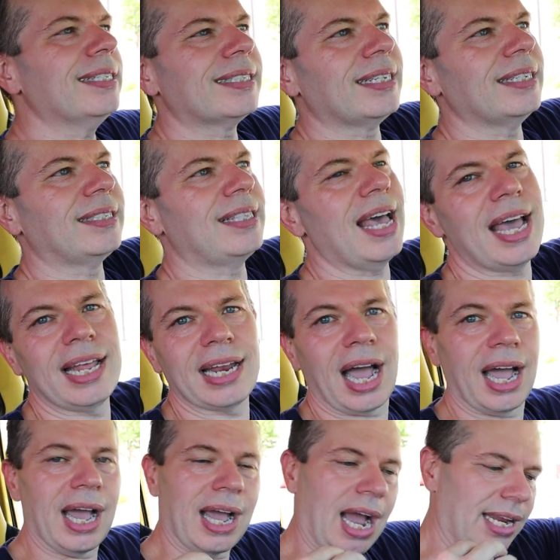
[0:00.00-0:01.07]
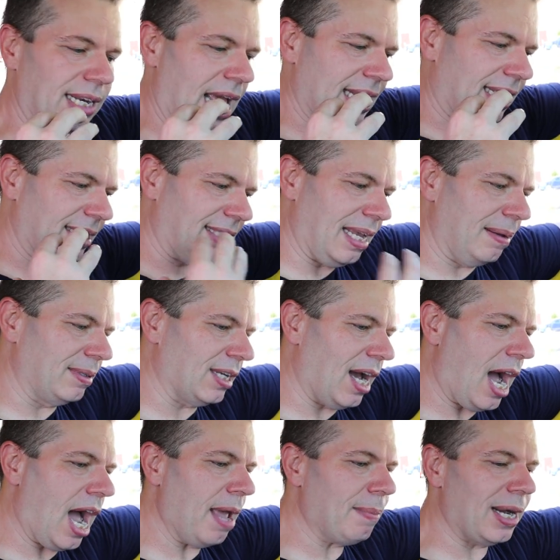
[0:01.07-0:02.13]
is is that I at the same
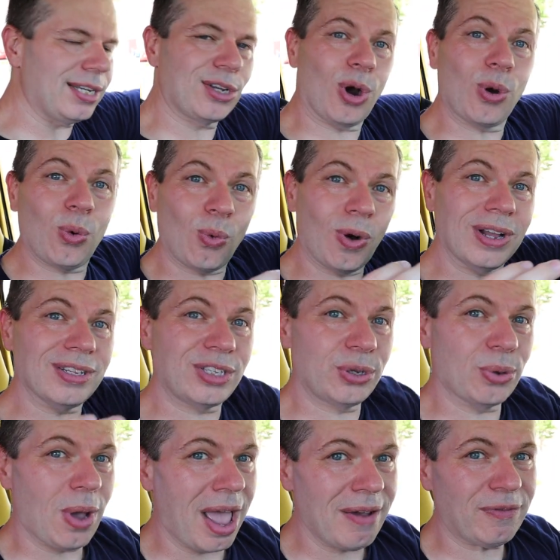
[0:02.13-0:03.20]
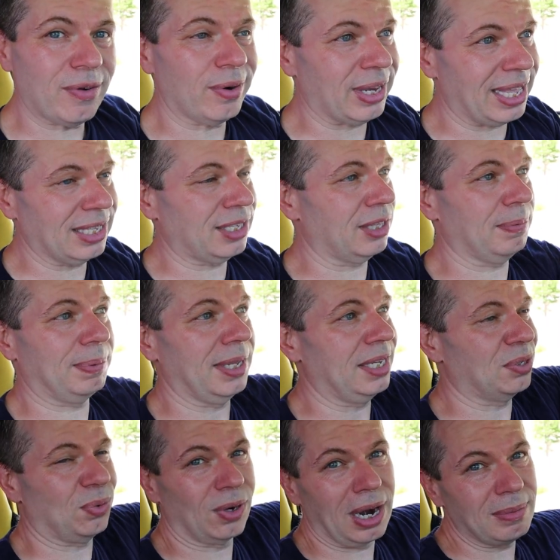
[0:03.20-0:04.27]
time I don't want to ever get to the
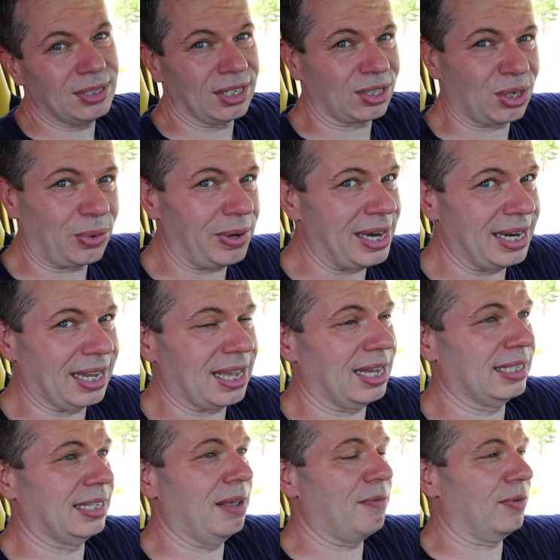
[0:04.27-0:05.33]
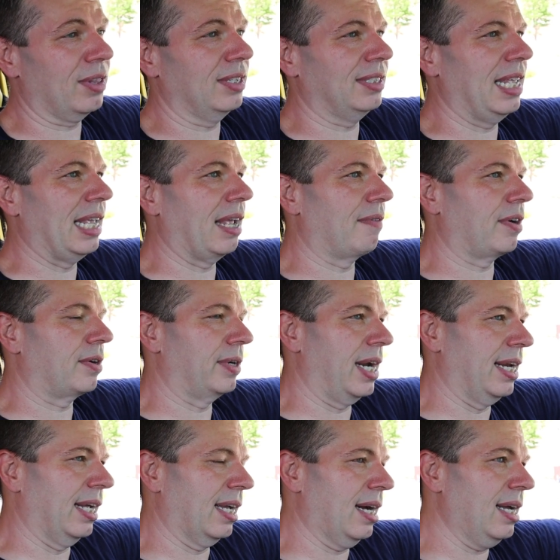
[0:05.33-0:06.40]
place where I'm just creating content for the sake of
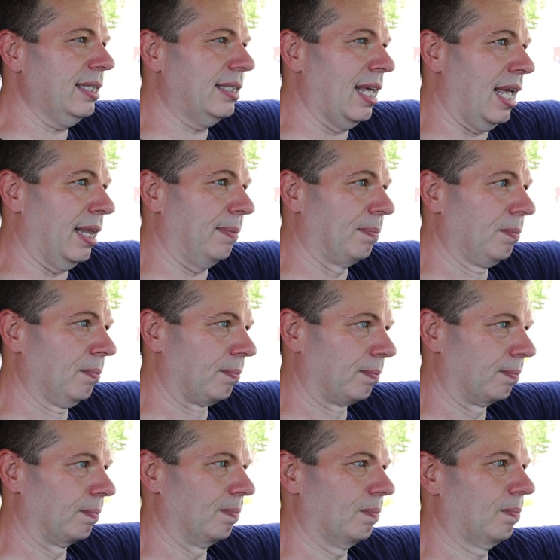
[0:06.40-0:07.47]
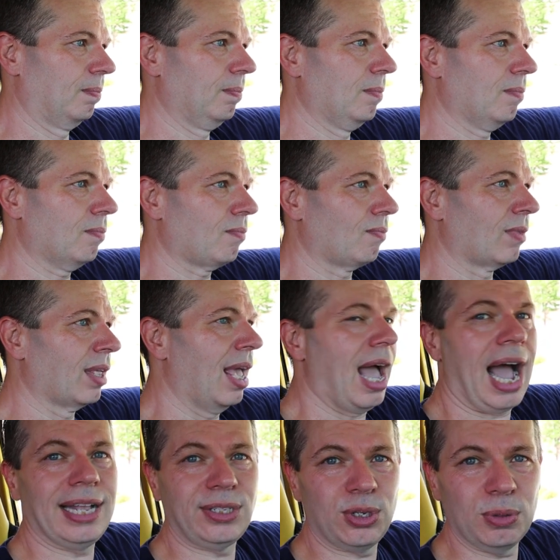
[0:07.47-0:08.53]
creating content.
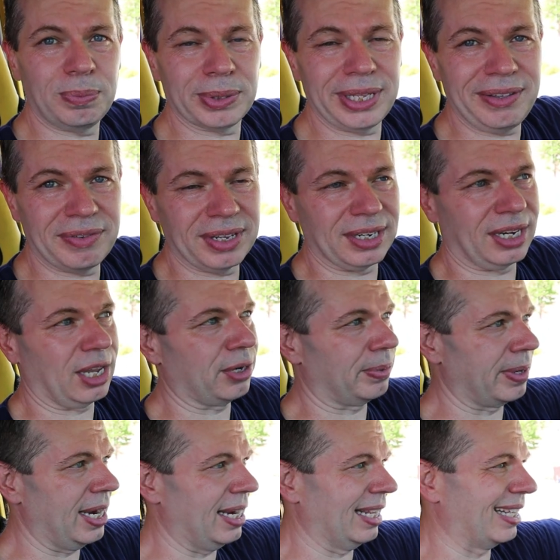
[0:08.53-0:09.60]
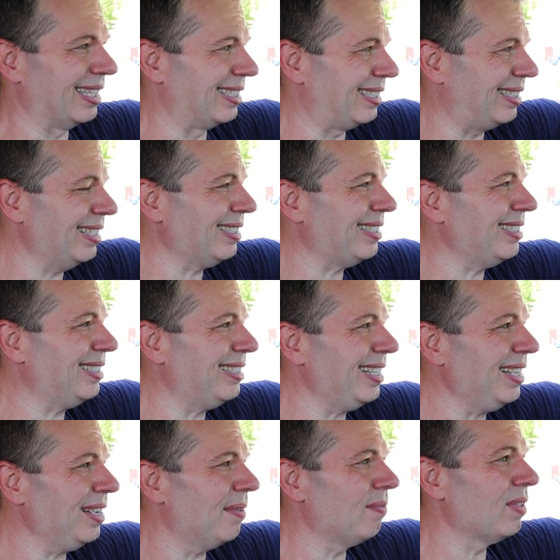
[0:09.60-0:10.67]
I do believe in creating
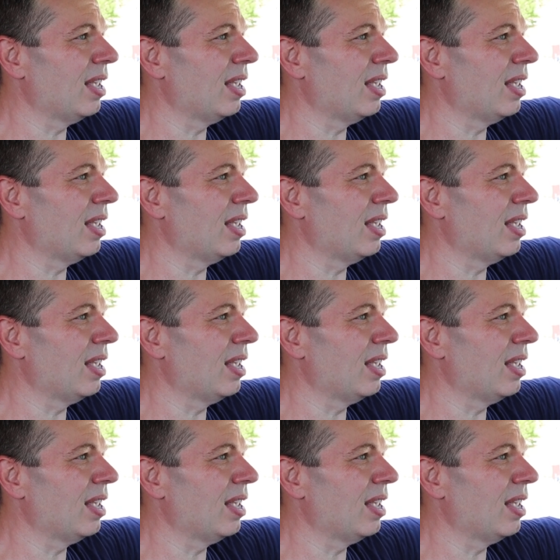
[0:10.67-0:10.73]
consistency